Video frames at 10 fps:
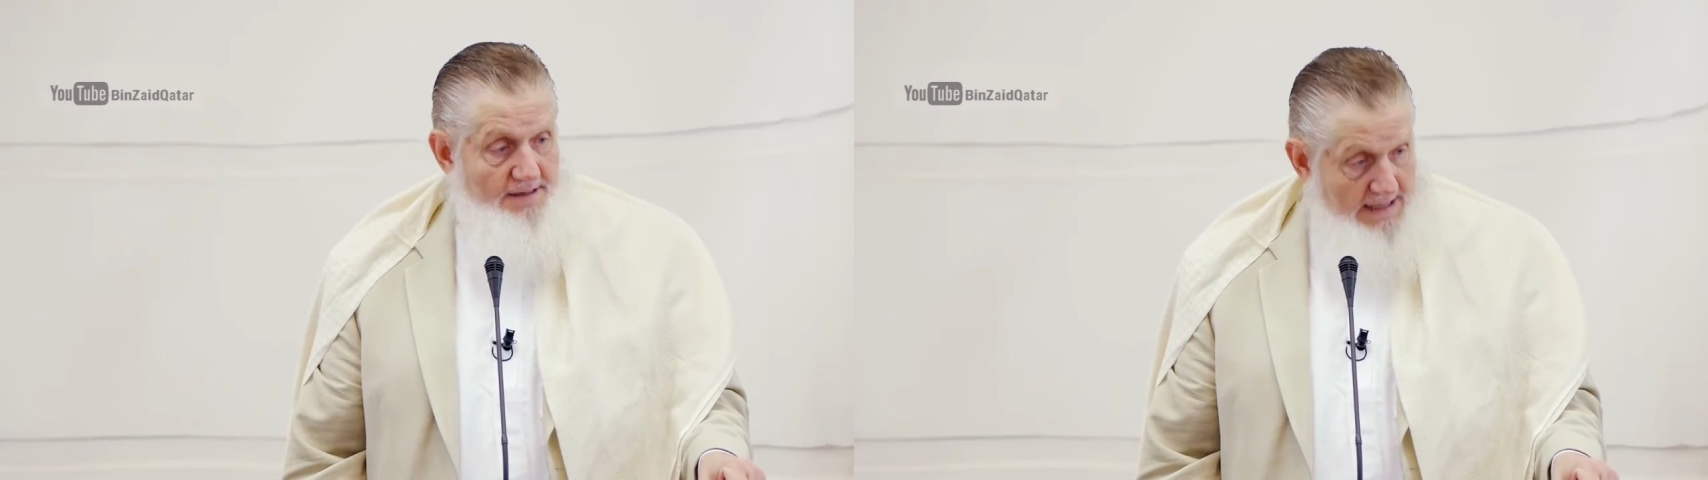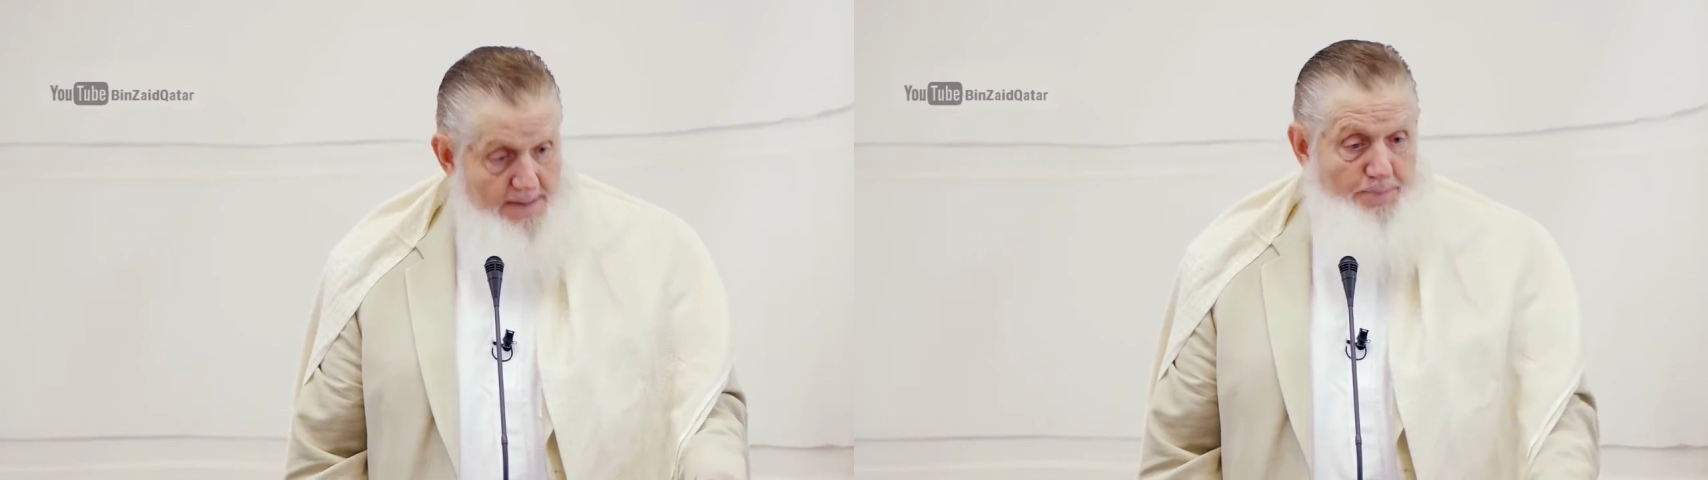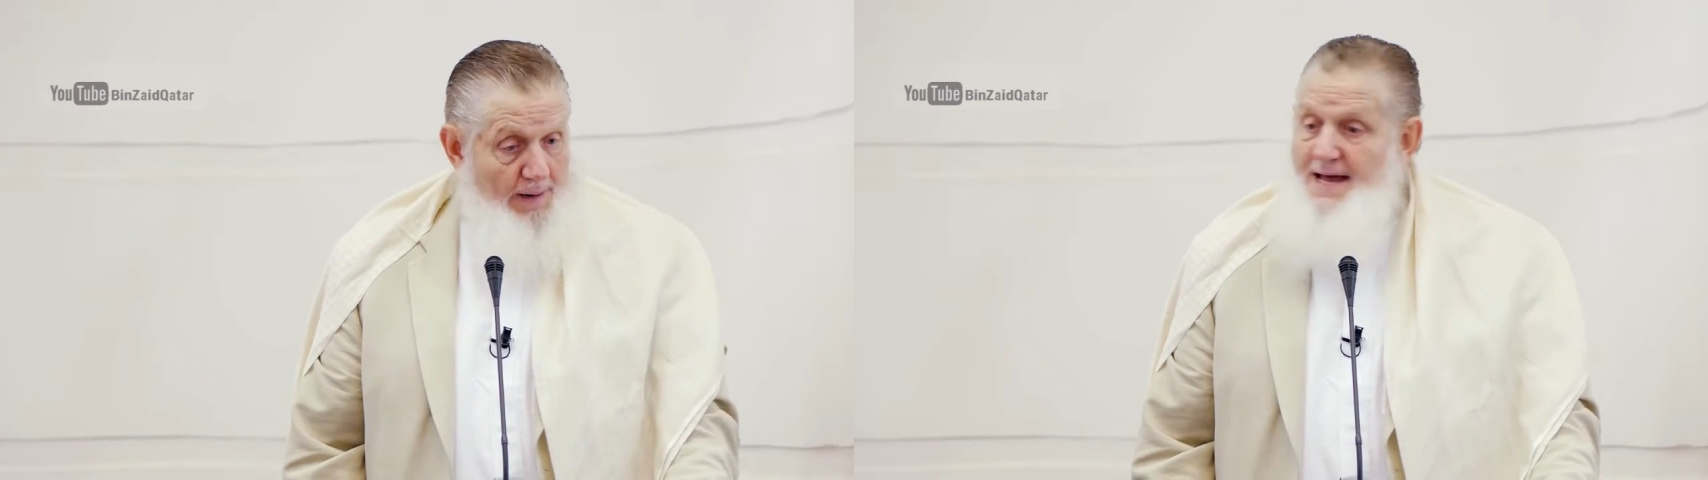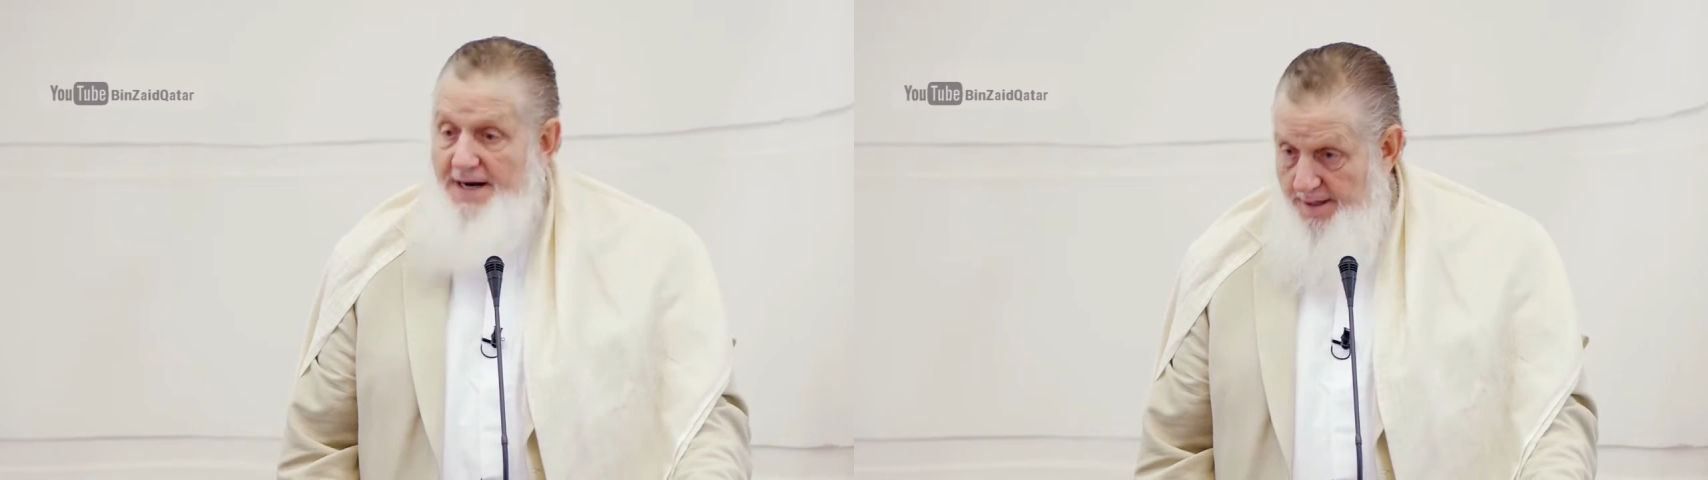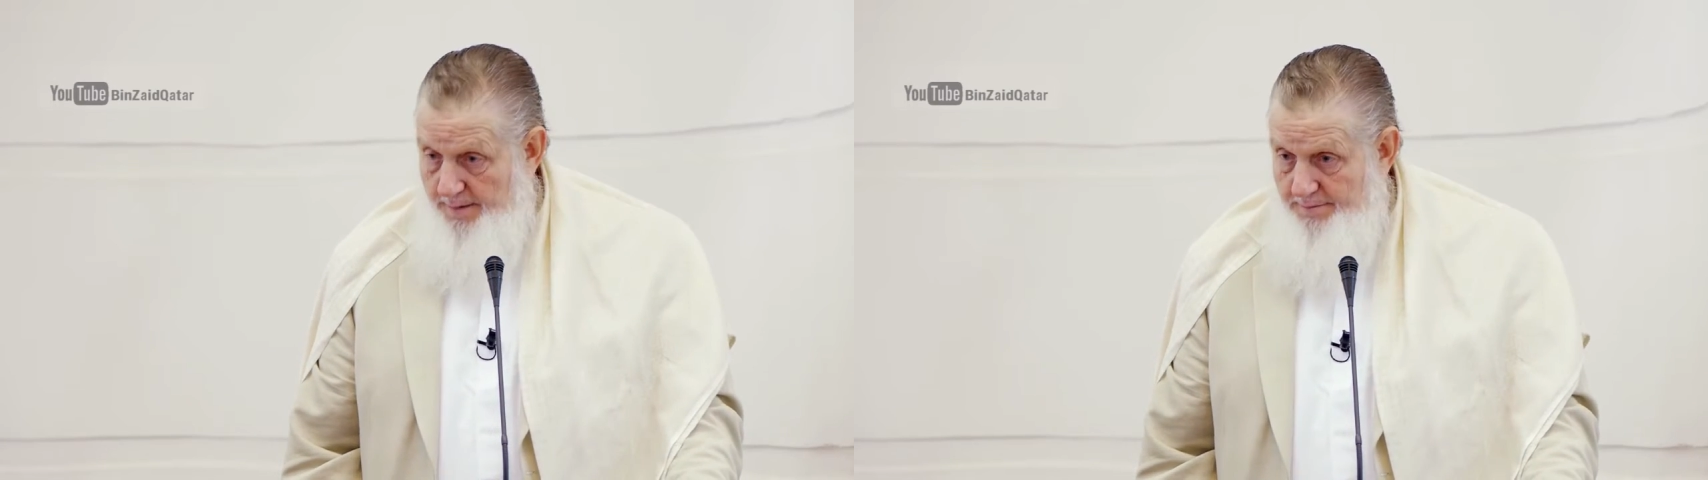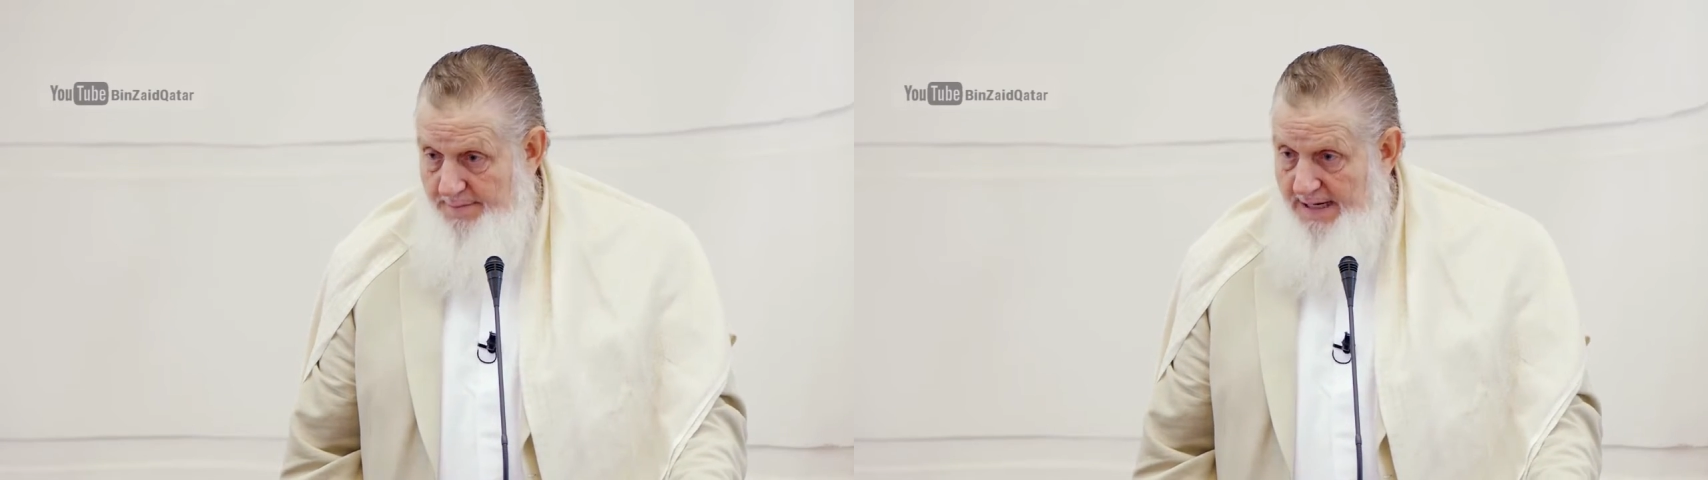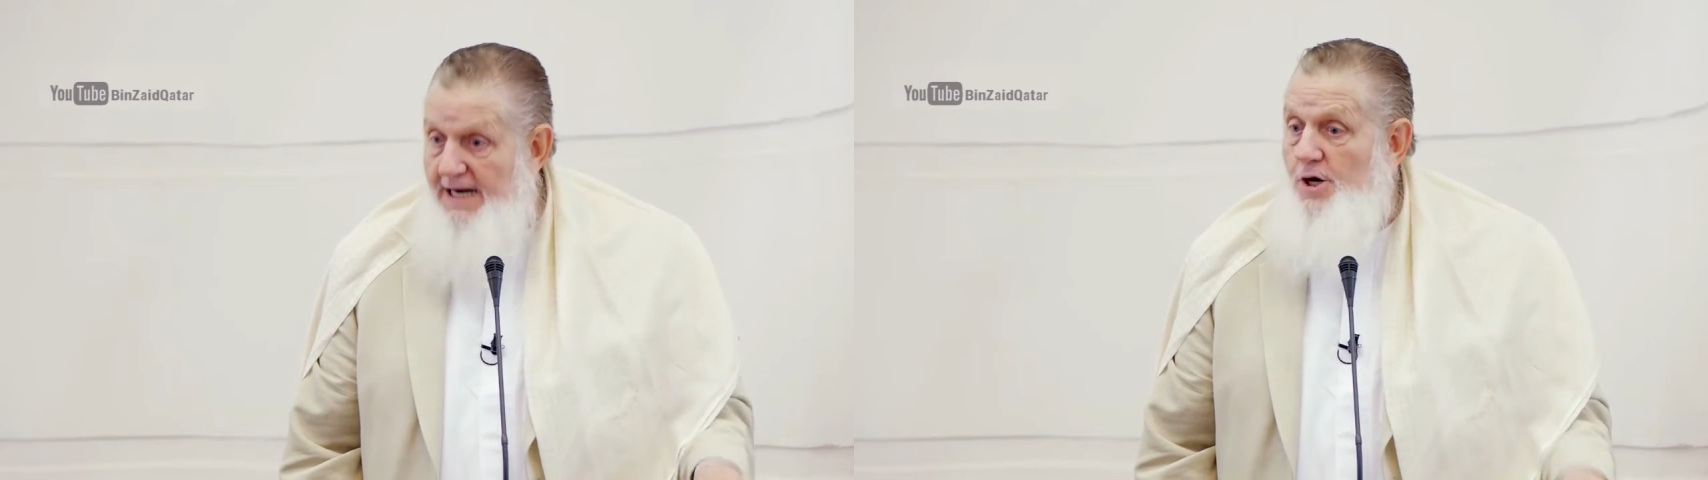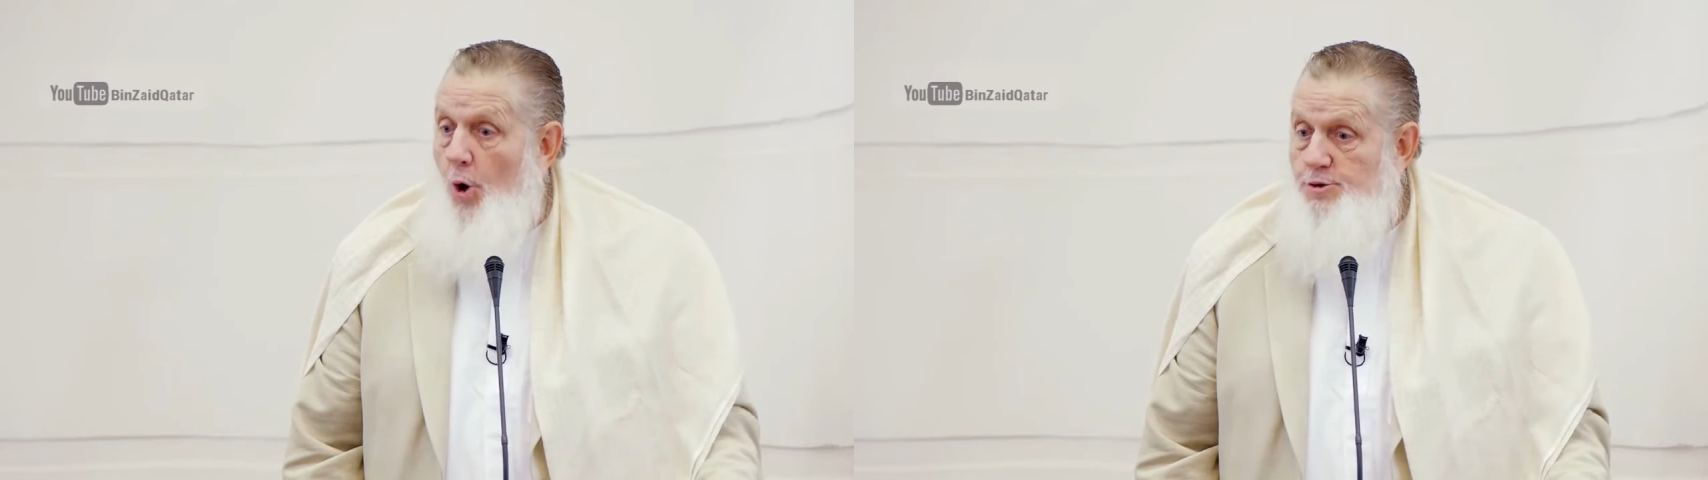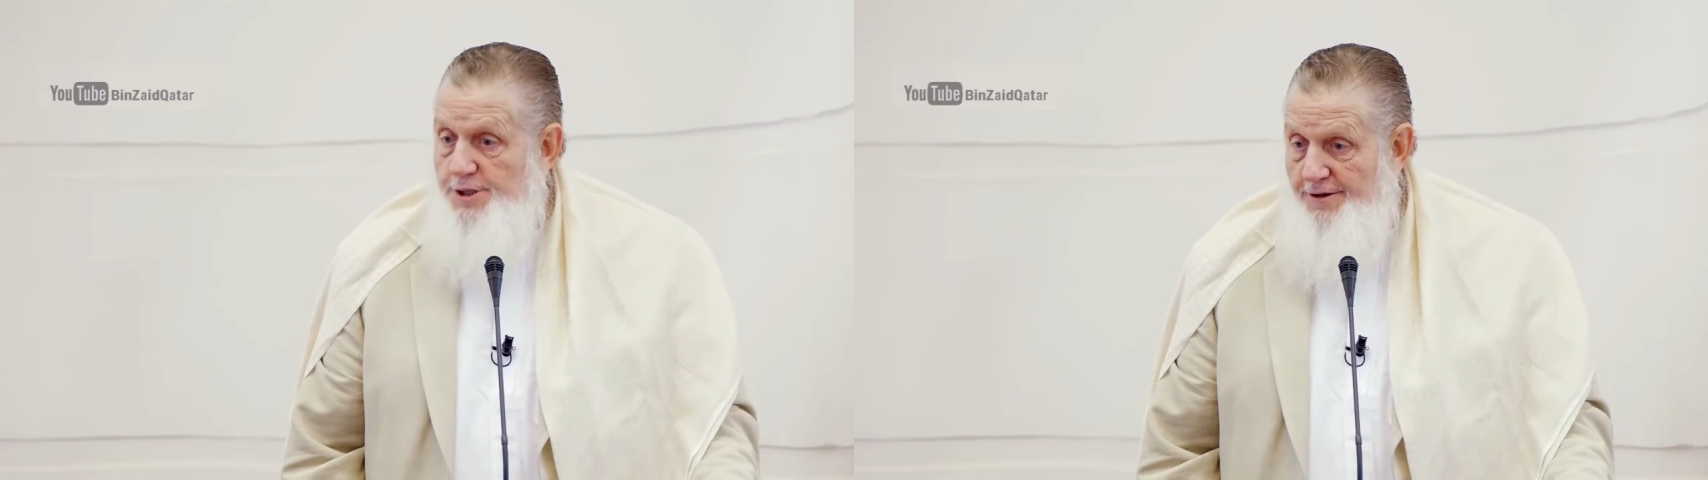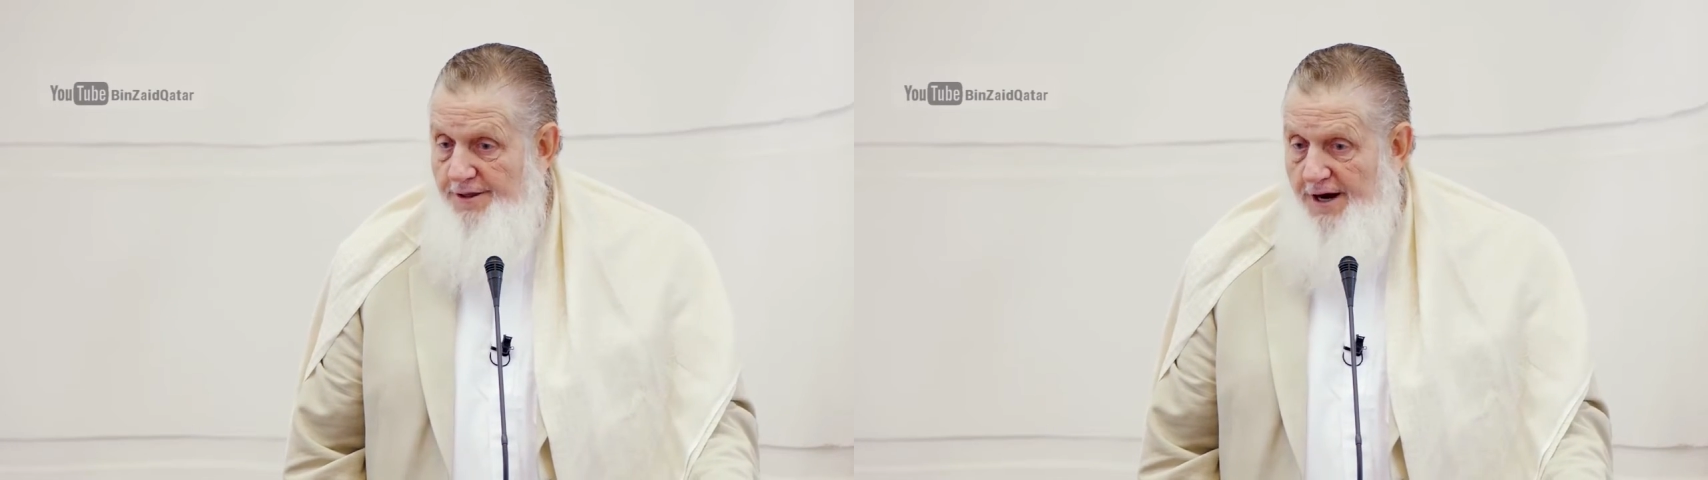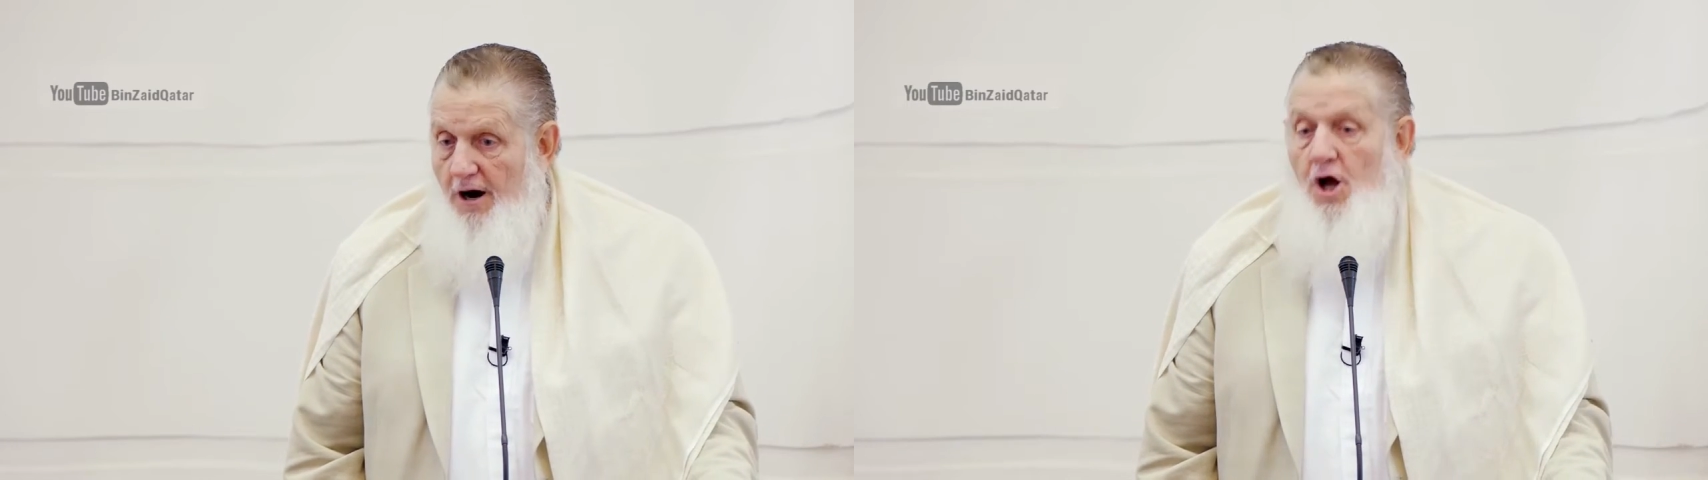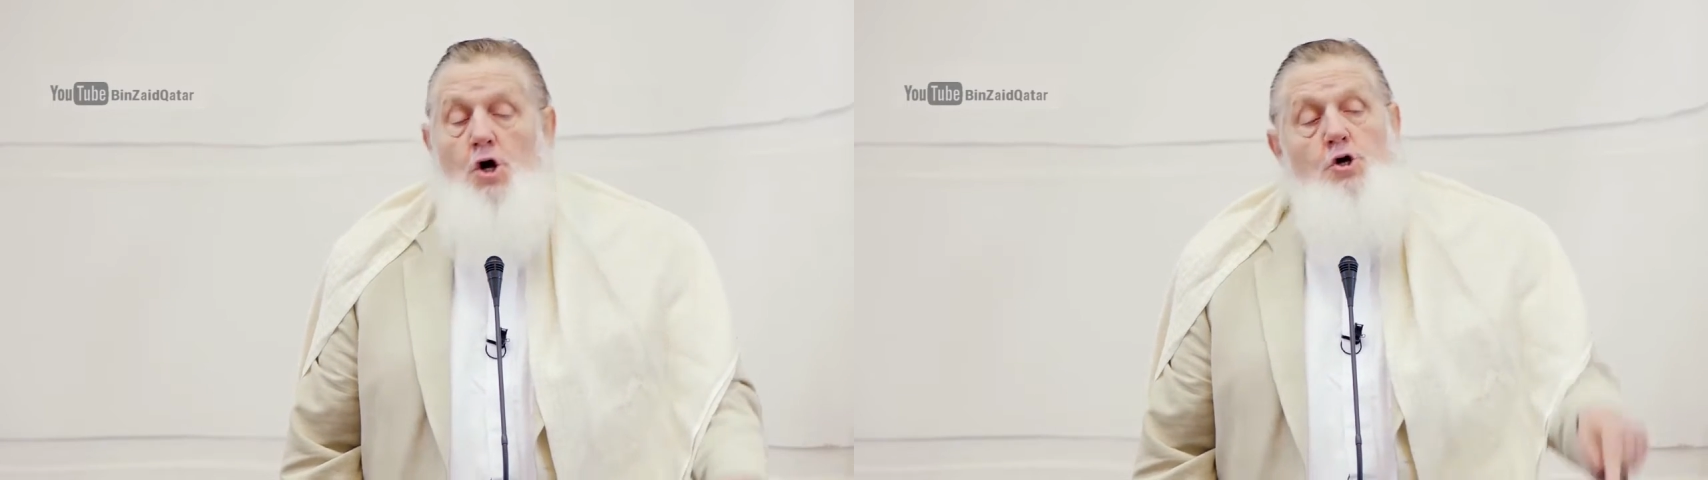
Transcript: He planted them. He knows they're there.